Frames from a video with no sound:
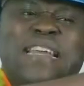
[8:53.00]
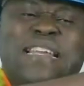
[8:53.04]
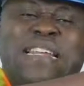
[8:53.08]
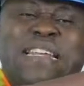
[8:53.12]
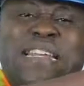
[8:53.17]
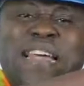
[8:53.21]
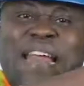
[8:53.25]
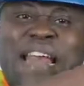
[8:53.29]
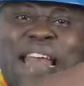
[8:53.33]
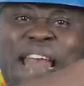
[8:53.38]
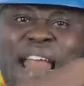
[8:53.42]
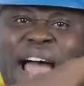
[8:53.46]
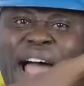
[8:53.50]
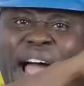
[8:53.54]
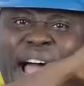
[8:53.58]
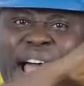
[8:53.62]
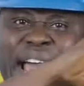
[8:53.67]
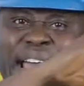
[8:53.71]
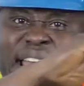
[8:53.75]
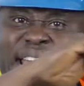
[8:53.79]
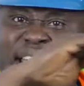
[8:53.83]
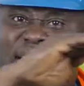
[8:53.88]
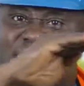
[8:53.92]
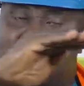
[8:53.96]
in the
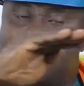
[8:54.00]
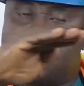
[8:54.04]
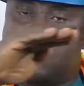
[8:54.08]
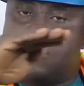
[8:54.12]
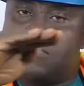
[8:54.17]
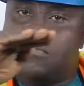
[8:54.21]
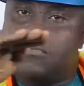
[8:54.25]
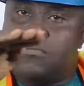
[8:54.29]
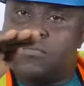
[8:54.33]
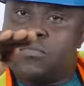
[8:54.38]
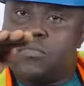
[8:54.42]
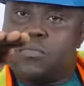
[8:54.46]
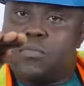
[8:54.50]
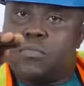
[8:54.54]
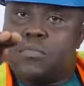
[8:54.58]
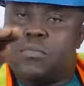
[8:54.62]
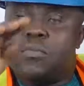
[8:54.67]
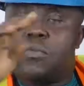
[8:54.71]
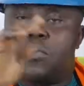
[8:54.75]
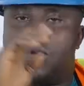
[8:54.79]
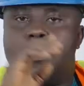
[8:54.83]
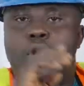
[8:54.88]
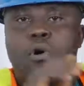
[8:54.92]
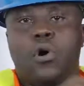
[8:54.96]
line
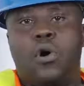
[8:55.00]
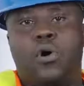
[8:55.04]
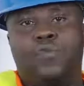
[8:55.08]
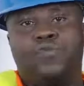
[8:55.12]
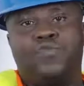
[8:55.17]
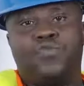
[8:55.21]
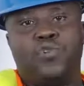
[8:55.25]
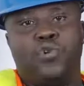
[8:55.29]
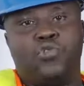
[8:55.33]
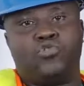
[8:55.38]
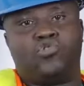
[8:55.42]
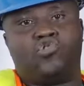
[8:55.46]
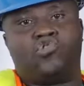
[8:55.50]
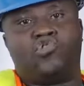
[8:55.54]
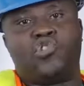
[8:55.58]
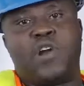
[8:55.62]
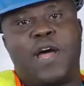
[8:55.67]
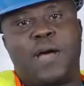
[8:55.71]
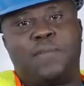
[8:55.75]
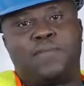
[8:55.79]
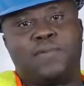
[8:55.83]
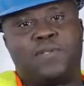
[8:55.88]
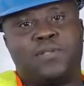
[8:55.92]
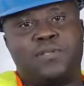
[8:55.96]
of those
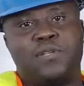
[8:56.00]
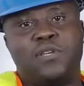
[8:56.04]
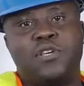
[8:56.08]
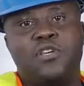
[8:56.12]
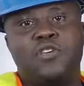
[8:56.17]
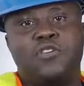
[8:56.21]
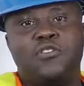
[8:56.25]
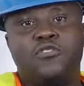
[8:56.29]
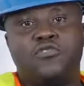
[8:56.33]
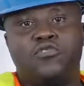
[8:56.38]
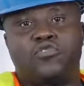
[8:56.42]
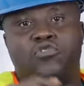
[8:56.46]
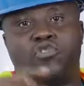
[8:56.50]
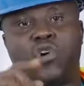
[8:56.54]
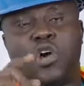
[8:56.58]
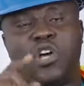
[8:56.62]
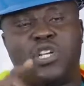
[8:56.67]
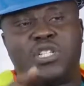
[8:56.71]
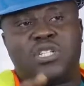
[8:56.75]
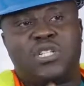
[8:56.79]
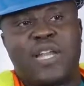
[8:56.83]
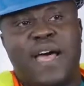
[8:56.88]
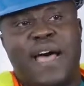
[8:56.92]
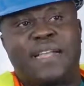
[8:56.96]
traps,
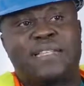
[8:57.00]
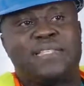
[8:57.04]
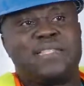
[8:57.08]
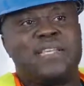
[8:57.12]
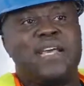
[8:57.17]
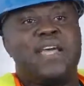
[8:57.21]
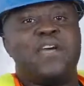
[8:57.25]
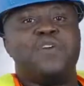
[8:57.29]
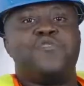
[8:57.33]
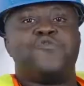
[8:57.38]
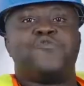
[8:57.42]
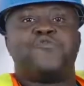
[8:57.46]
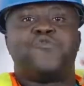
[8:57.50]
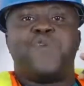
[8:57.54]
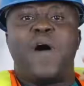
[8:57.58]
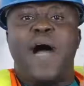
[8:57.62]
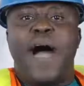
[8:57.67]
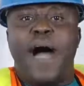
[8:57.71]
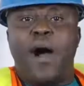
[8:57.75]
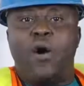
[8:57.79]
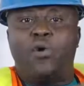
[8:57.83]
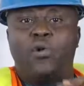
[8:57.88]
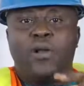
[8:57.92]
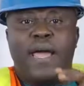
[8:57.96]
such that
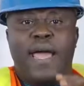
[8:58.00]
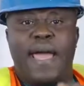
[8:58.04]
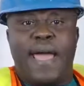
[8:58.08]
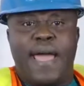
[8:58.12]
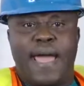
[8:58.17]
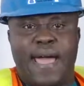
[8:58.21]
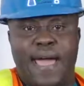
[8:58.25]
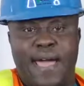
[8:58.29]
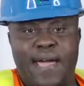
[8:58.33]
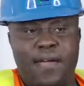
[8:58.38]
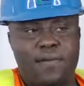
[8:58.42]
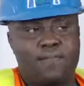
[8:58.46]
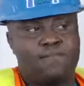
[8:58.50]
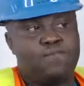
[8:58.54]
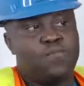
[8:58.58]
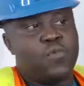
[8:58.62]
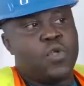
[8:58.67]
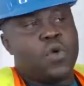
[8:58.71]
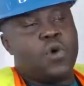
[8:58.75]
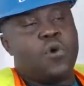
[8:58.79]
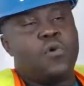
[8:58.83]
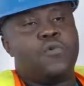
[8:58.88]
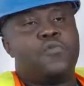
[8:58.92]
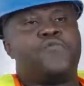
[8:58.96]
foul air
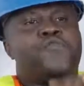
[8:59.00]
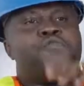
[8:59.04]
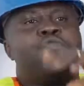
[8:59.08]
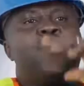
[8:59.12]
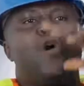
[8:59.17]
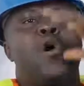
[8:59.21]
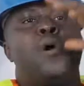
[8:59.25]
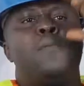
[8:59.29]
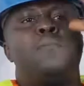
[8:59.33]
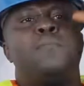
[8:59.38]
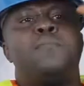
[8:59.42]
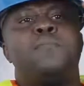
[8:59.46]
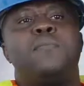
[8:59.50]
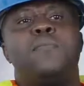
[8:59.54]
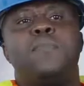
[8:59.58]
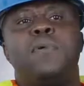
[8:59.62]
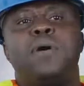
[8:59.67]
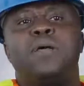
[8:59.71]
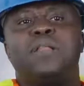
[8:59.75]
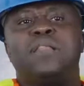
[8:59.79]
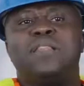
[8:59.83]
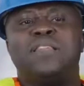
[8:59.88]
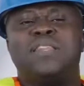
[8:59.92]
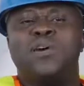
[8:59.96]
from
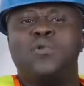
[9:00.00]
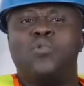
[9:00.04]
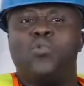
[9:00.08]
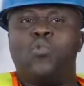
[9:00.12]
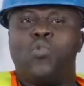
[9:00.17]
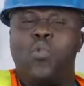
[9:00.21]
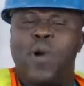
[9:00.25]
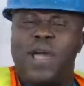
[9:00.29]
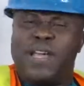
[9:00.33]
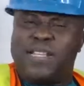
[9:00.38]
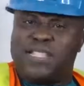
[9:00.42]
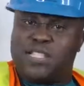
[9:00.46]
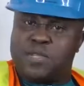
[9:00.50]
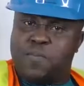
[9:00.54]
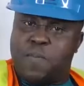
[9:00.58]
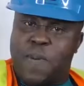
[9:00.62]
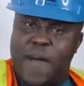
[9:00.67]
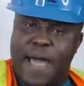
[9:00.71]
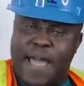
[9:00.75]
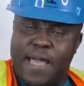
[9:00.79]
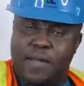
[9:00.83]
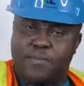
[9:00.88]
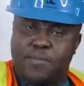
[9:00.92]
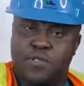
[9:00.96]
the waste
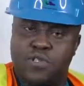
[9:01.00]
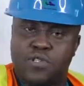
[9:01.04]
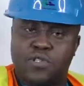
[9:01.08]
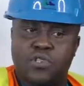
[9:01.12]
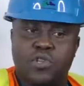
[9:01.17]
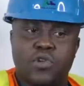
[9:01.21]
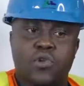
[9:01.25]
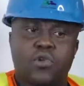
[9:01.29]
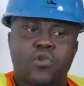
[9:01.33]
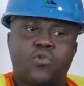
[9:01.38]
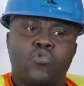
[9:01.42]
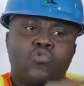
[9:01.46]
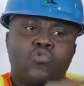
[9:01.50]
pipes